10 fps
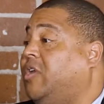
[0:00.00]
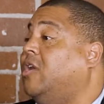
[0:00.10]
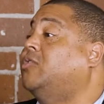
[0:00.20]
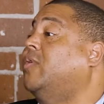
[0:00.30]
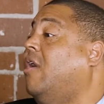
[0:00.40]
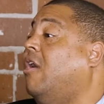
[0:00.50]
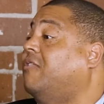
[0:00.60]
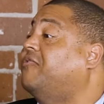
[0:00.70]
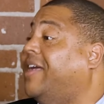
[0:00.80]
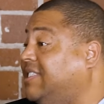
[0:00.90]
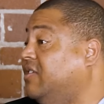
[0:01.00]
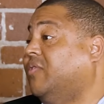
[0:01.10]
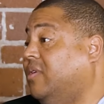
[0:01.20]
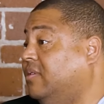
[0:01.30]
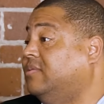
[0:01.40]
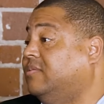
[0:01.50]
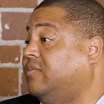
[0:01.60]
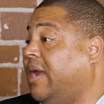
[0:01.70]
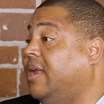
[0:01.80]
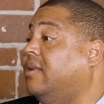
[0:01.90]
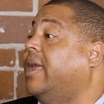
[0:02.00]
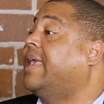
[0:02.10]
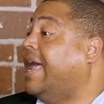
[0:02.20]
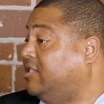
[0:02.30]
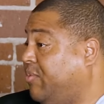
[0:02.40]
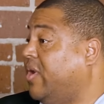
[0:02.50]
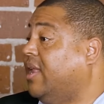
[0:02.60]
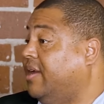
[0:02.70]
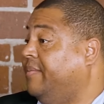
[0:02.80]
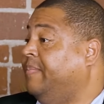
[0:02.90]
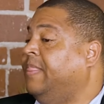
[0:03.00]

You go to an art festival, right? Like Gasparilla.